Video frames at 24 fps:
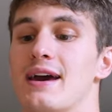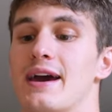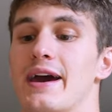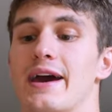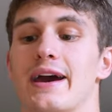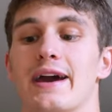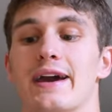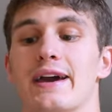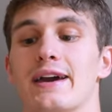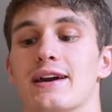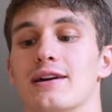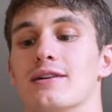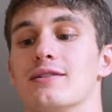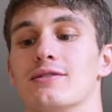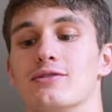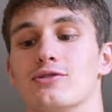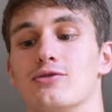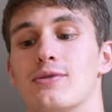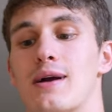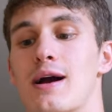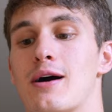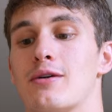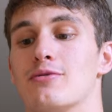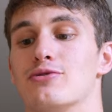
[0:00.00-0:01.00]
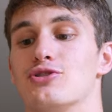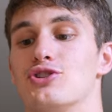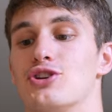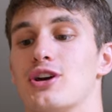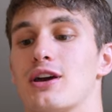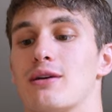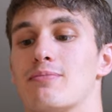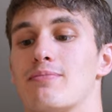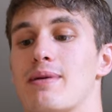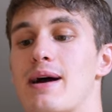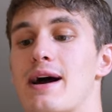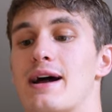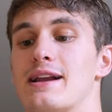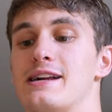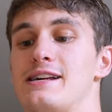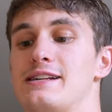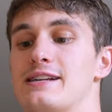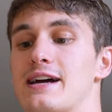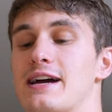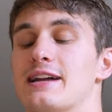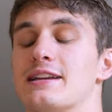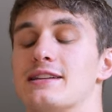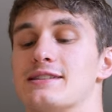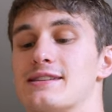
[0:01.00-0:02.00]
a ground chicken patty
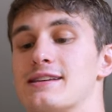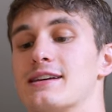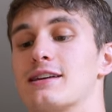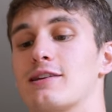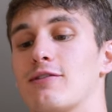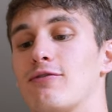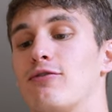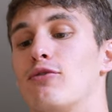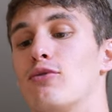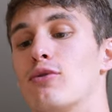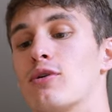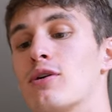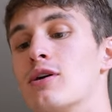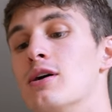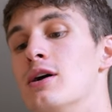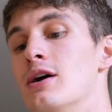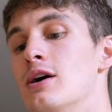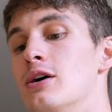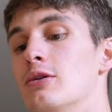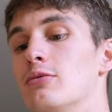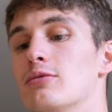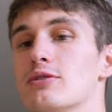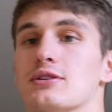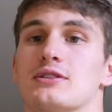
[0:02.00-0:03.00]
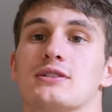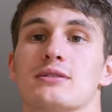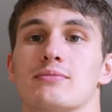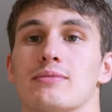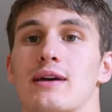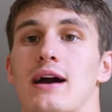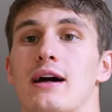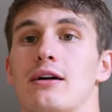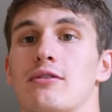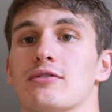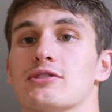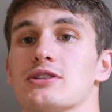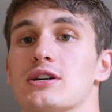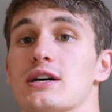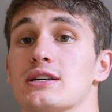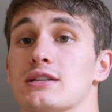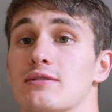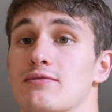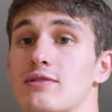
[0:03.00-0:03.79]
96.4 with some calorie sauce.